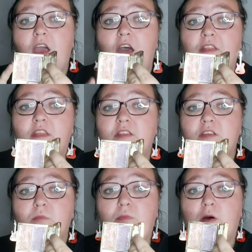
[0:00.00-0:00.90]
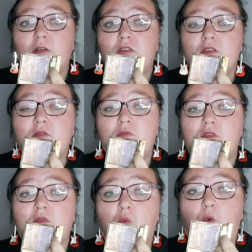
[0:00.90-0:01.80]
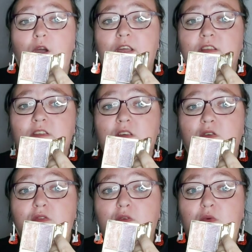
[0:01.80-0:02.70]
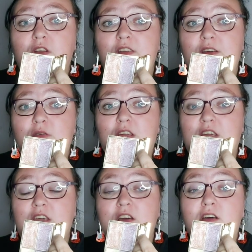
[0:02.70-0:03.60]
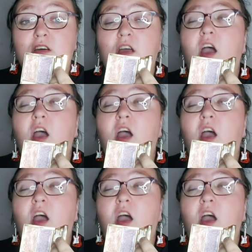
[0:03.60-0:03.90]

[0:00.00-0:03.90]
And then this bottom white silver one down here,